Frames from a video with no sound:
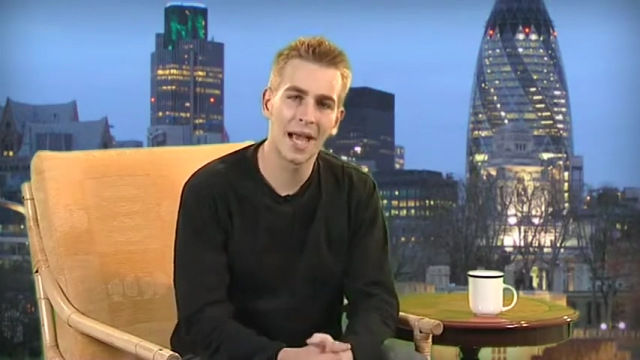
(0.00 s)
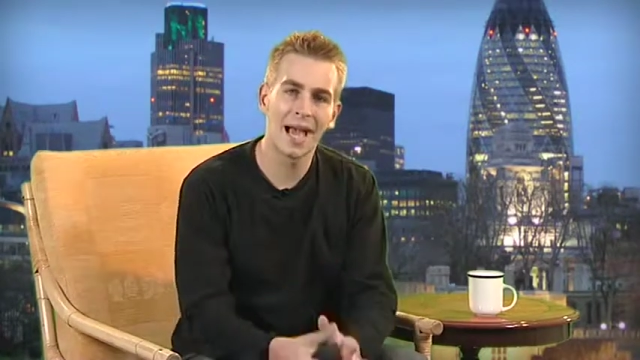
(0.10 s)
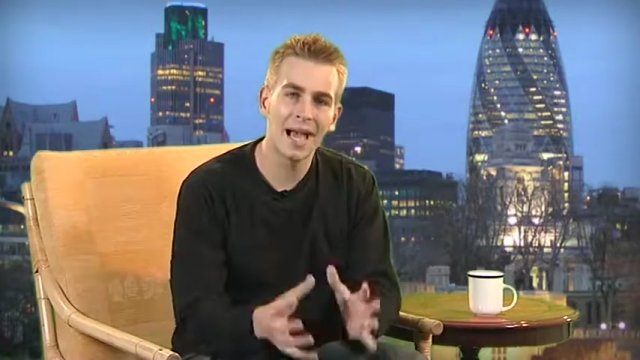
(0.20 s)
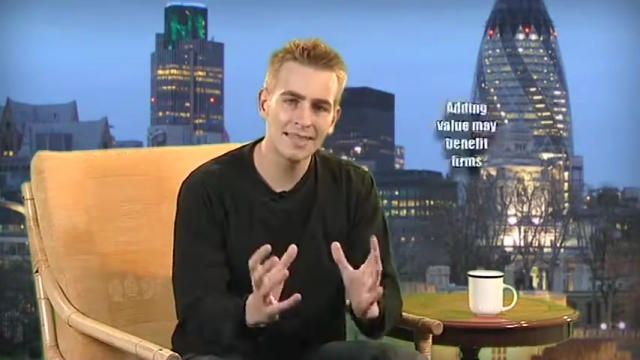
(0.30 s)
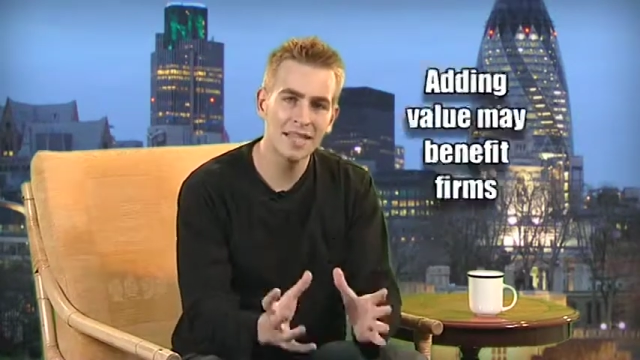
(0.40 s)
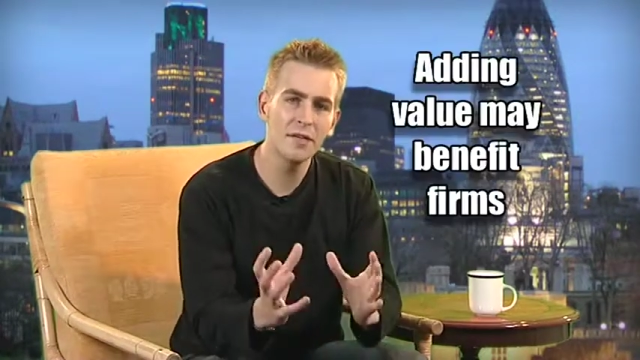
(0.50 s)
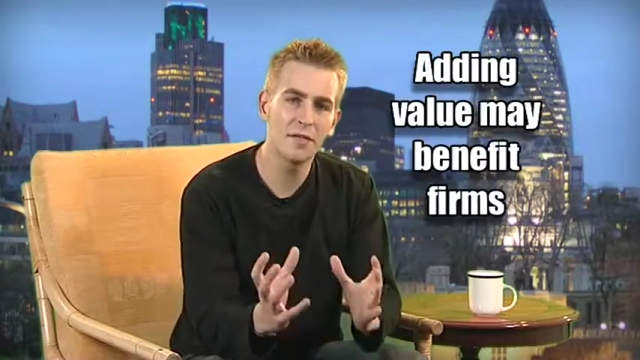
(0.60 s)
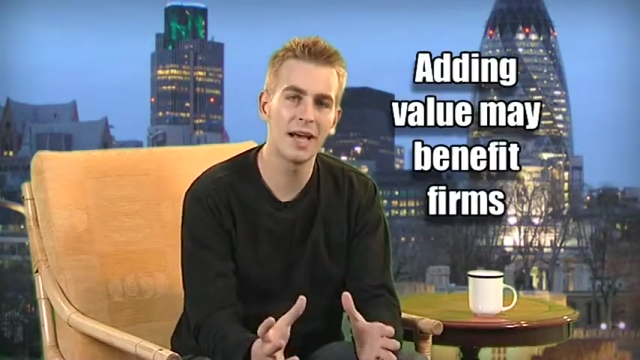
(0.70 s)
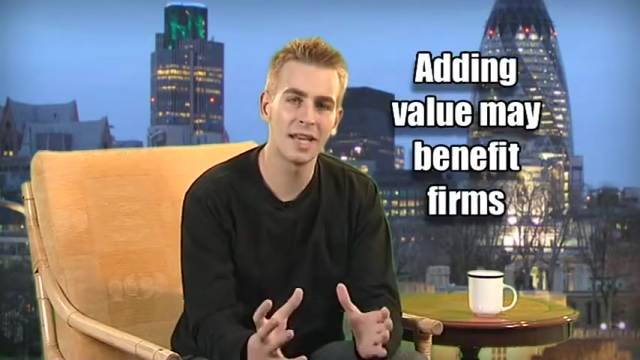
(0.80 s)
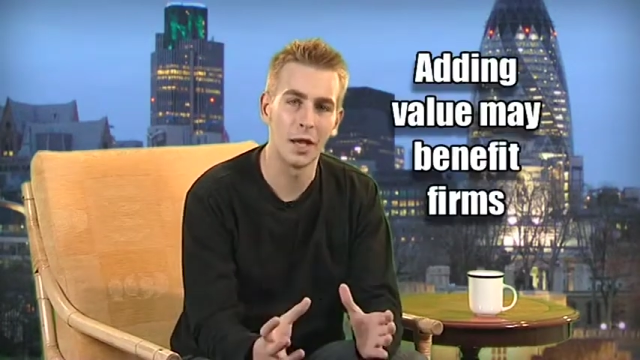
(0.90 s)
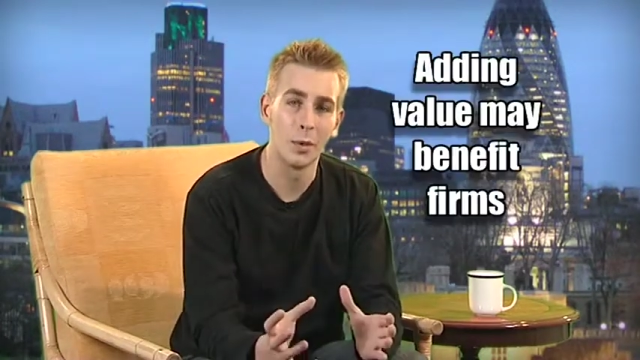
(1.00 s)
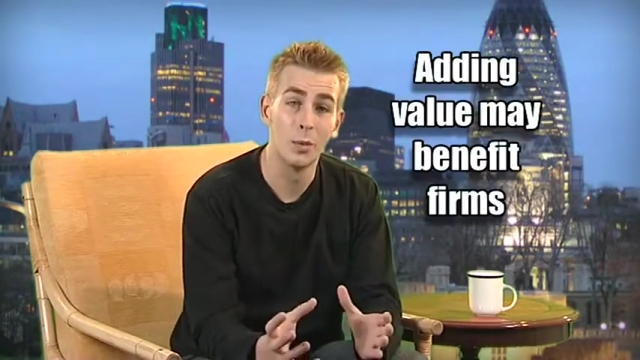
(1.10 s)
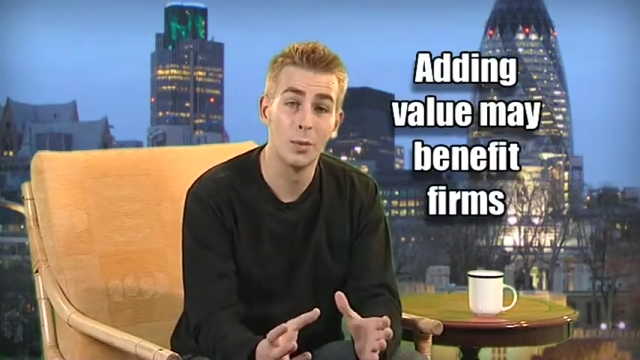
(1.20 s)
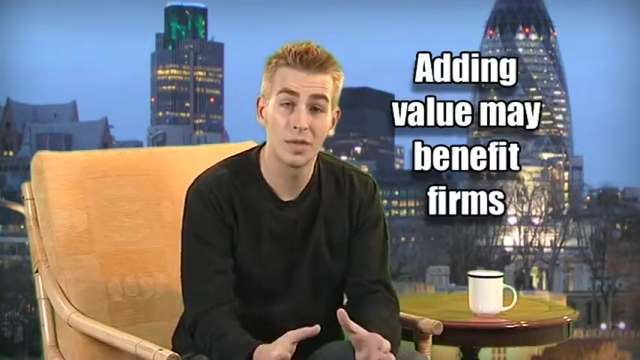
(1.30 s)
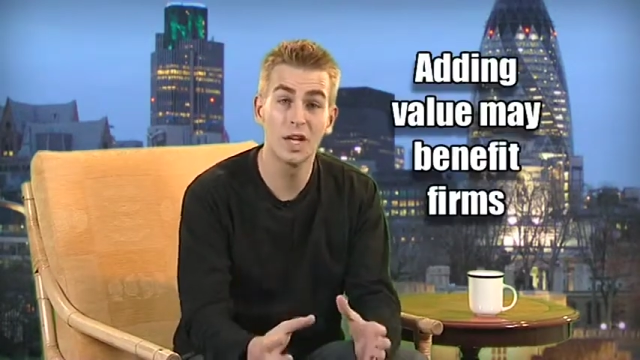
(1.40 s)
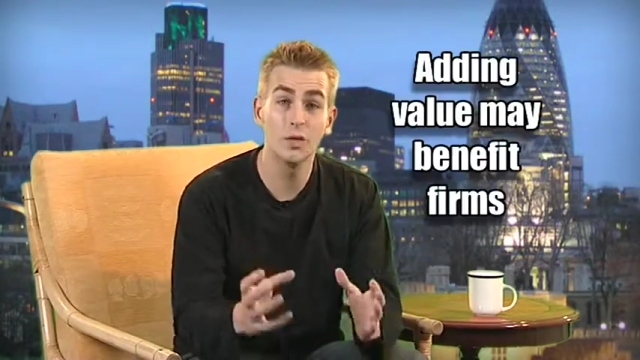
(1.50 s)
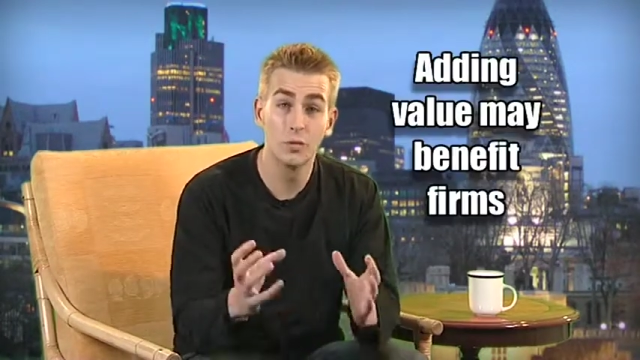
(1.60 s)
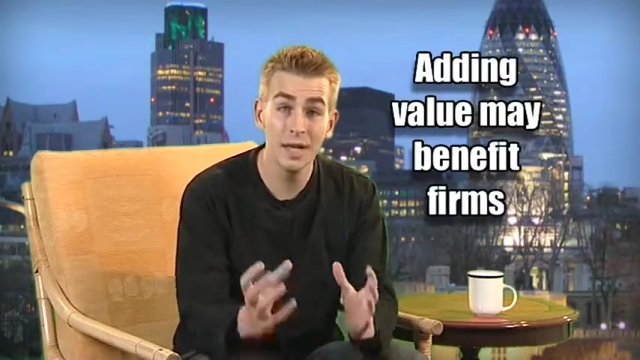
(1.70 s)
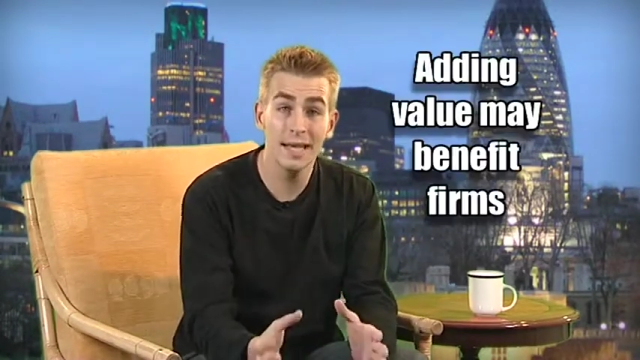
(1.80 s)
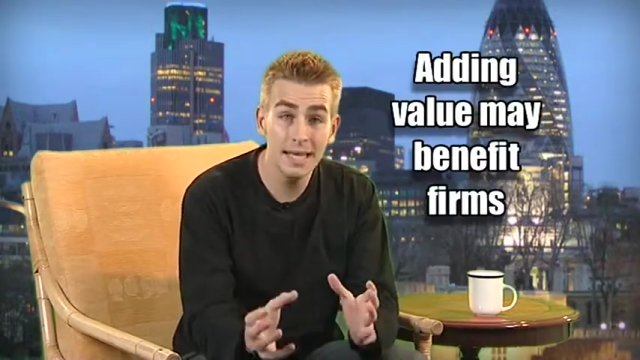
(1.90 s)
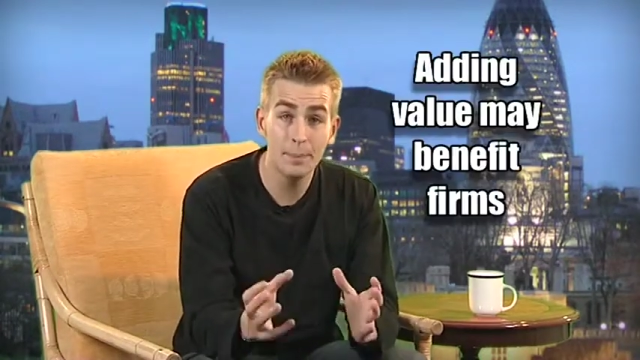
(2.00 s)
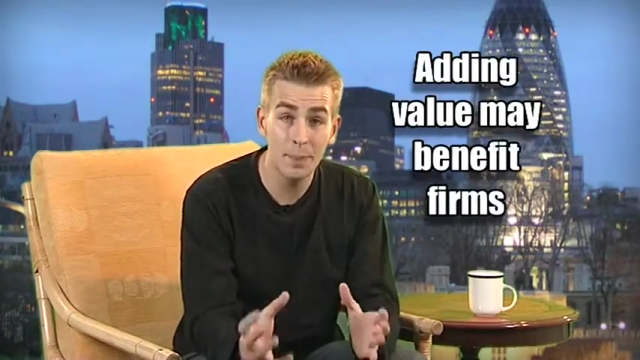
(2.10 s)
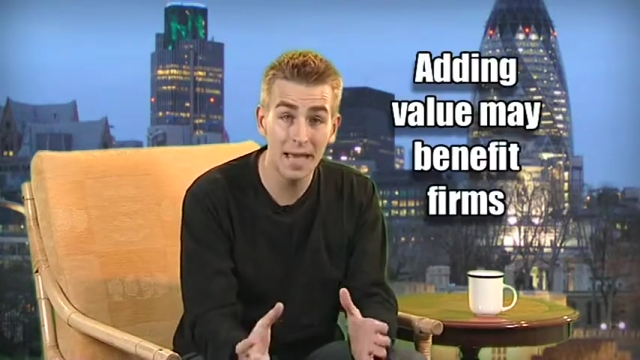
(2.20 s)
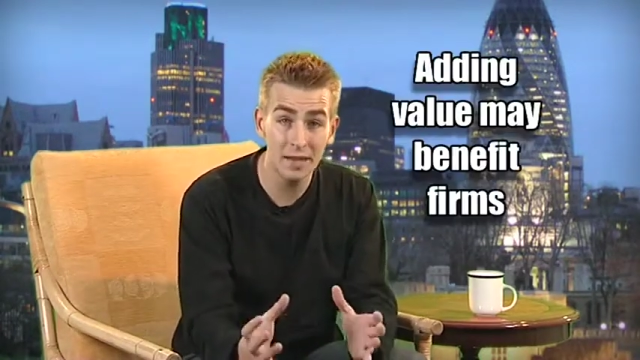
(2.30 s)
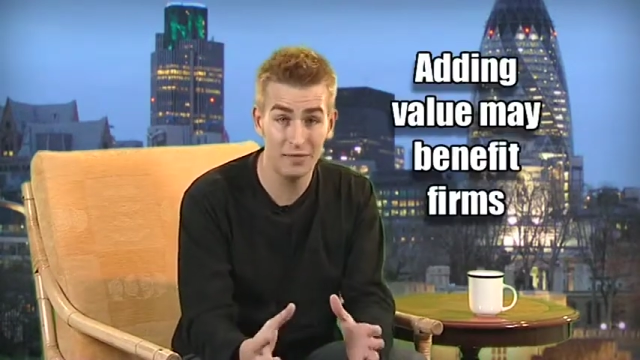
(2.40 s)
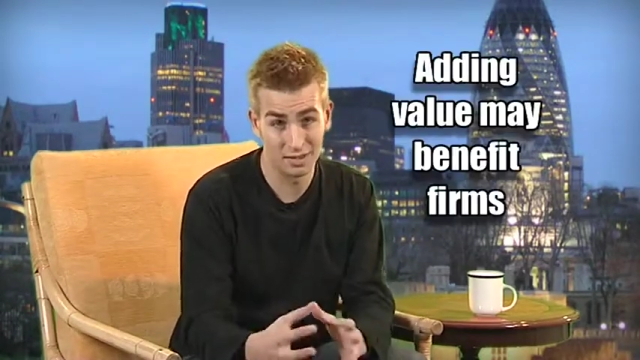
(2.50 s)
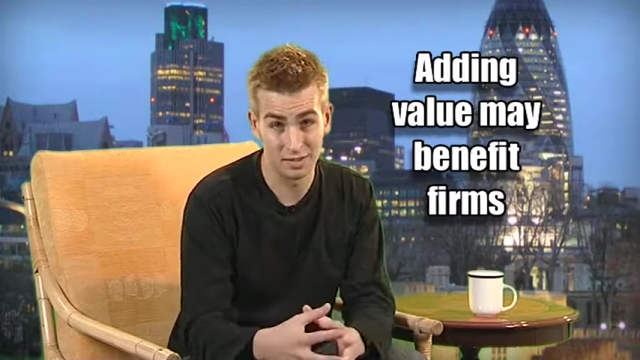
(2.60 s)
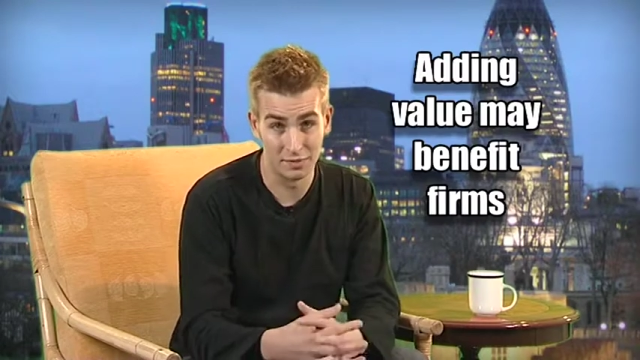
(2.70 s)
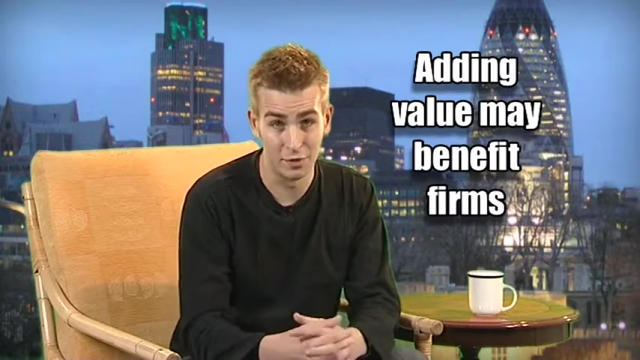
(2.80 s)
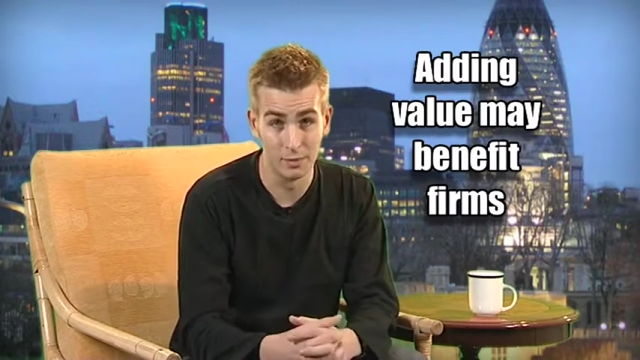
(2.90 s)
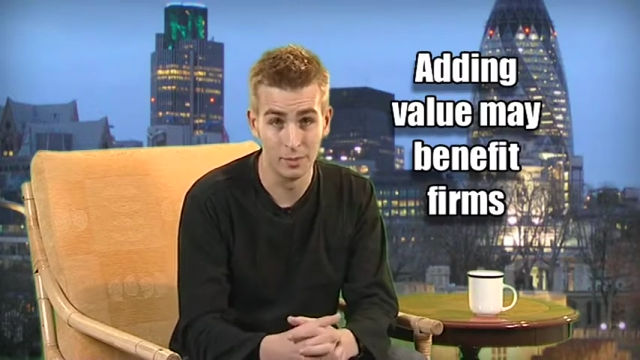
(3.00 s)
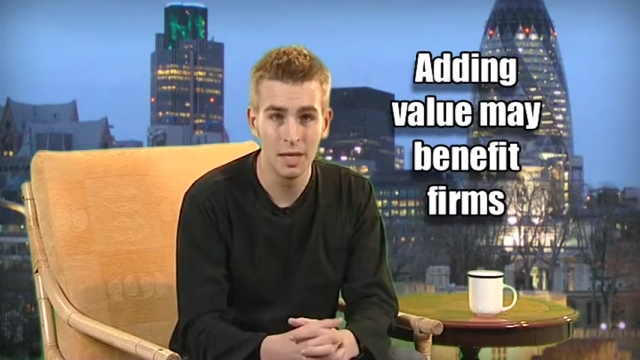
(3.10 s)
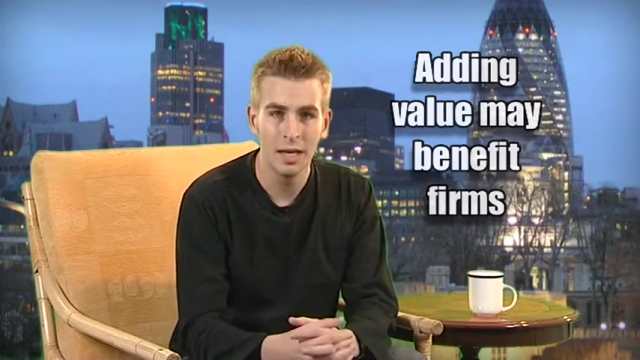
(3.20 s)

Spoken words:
adding value can really benefit a firm